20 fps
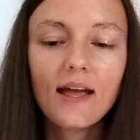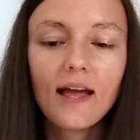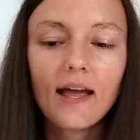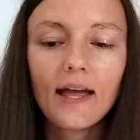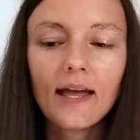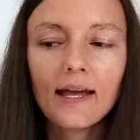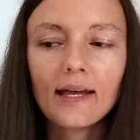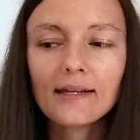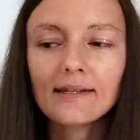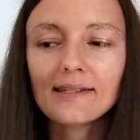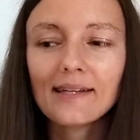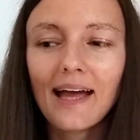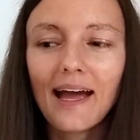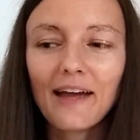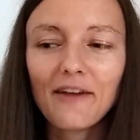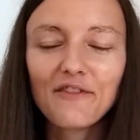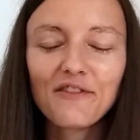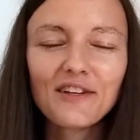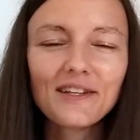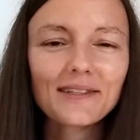And
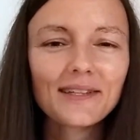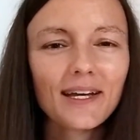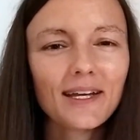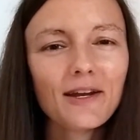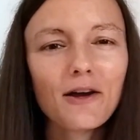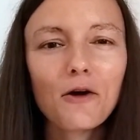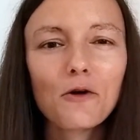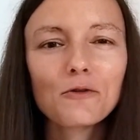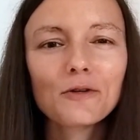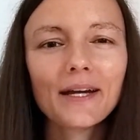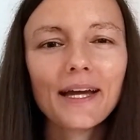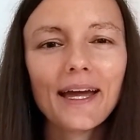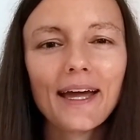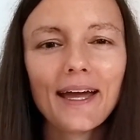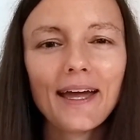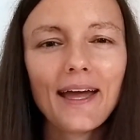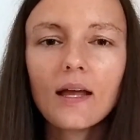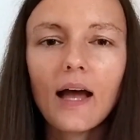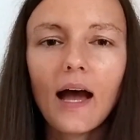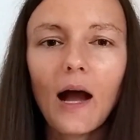I felt kinda
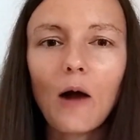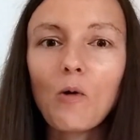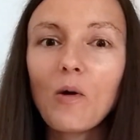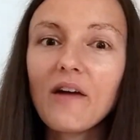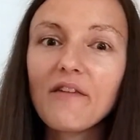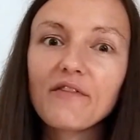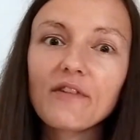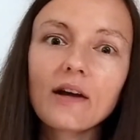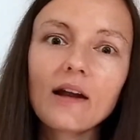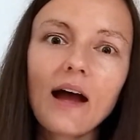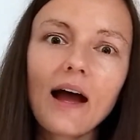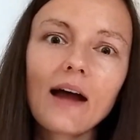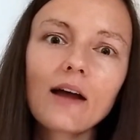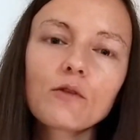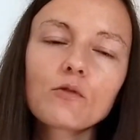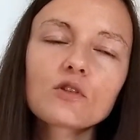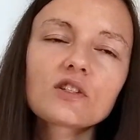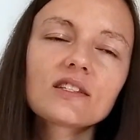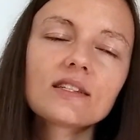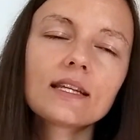okay. However, I
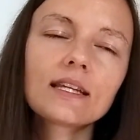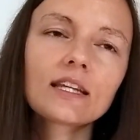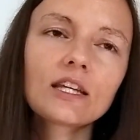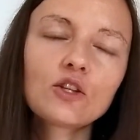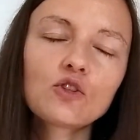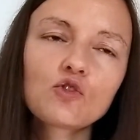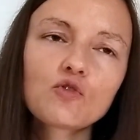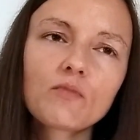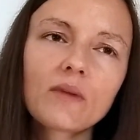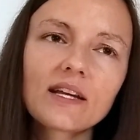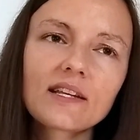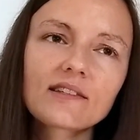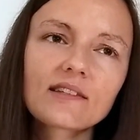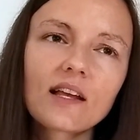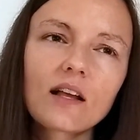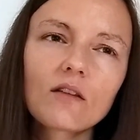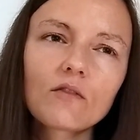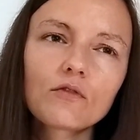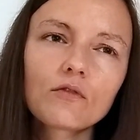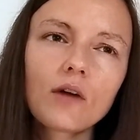was thinking to
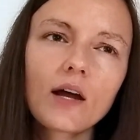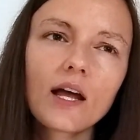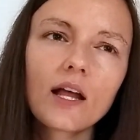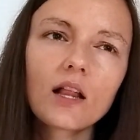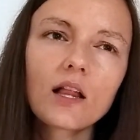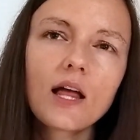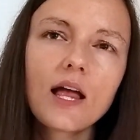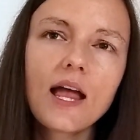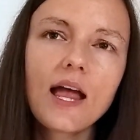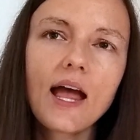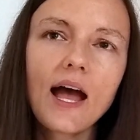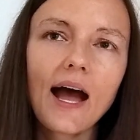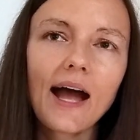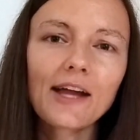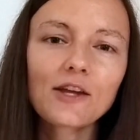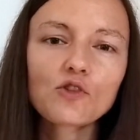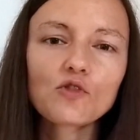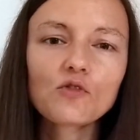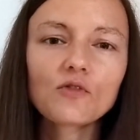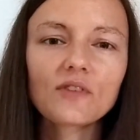myself, well, I
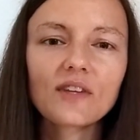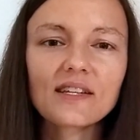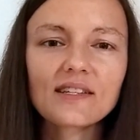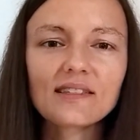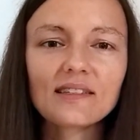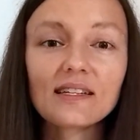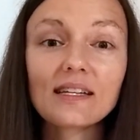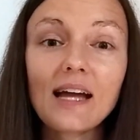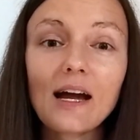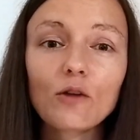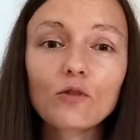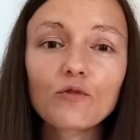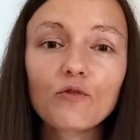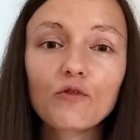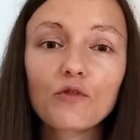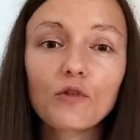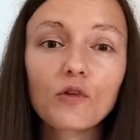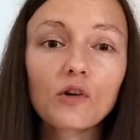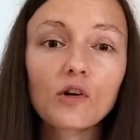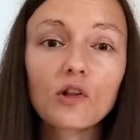should test it out
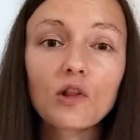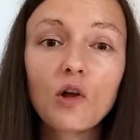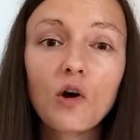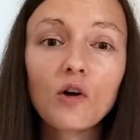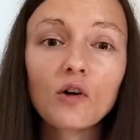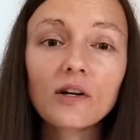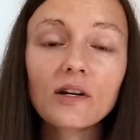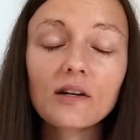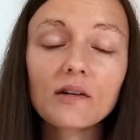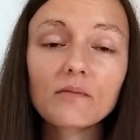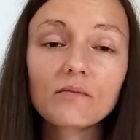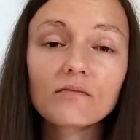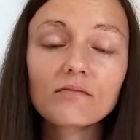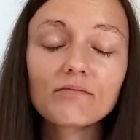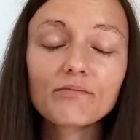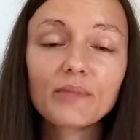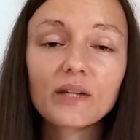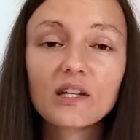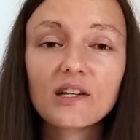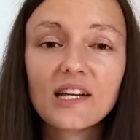for a longer
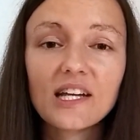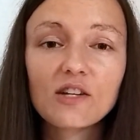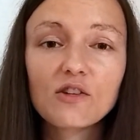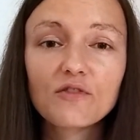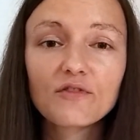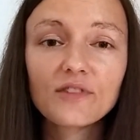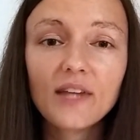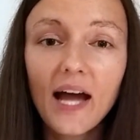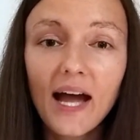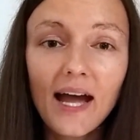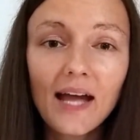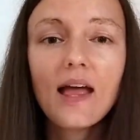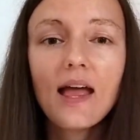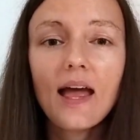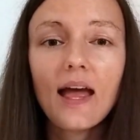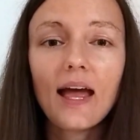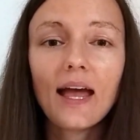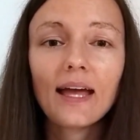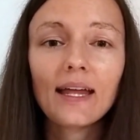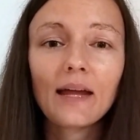period of time
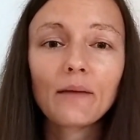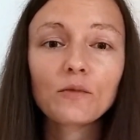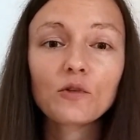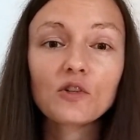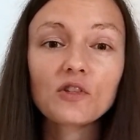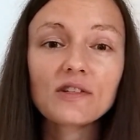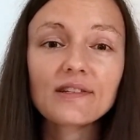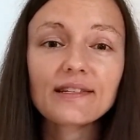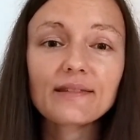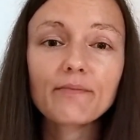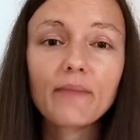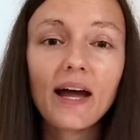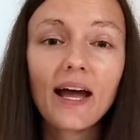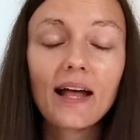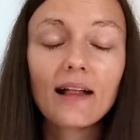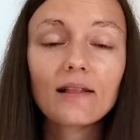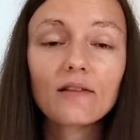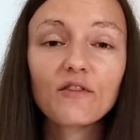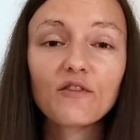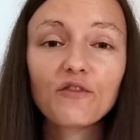and I'm gonna
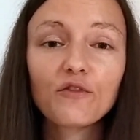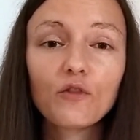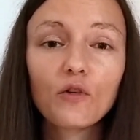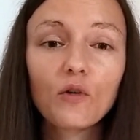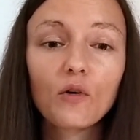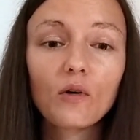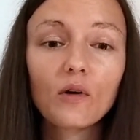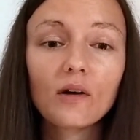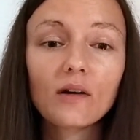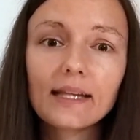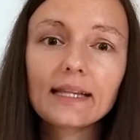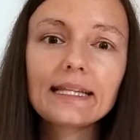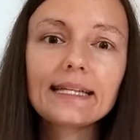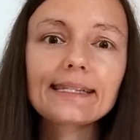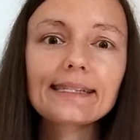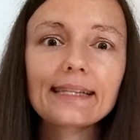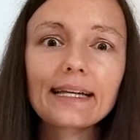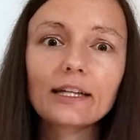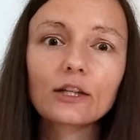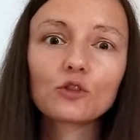smile for at
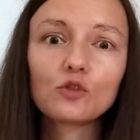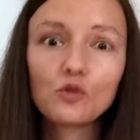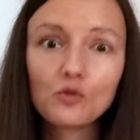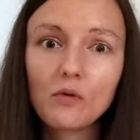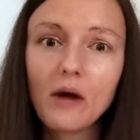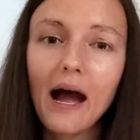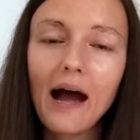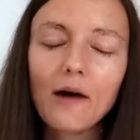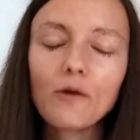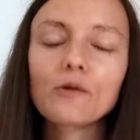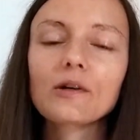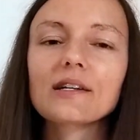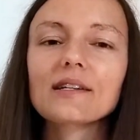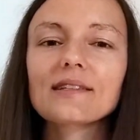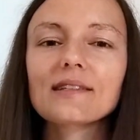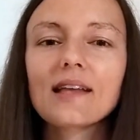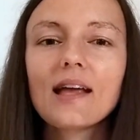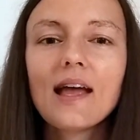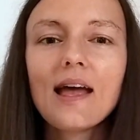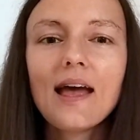least like two
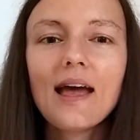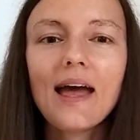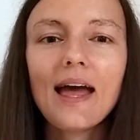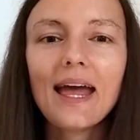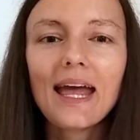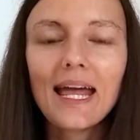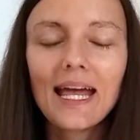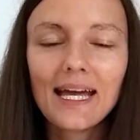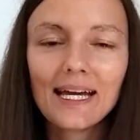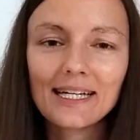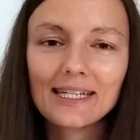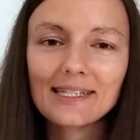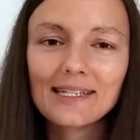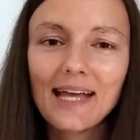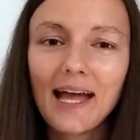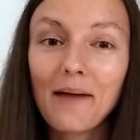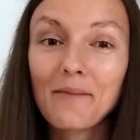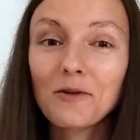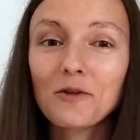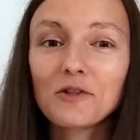hours and
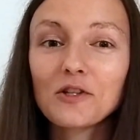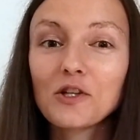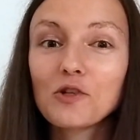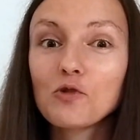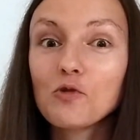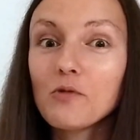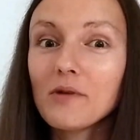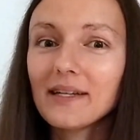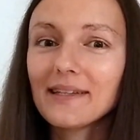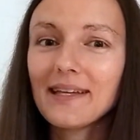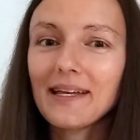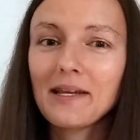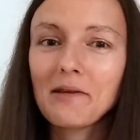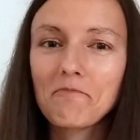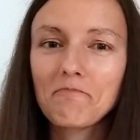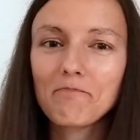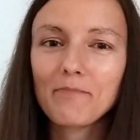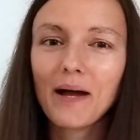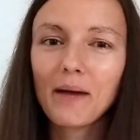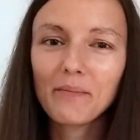I'm gonna do it in
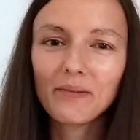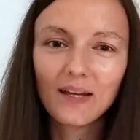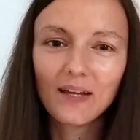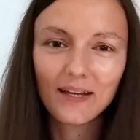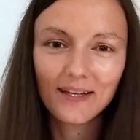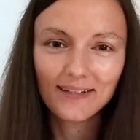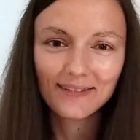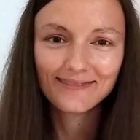public.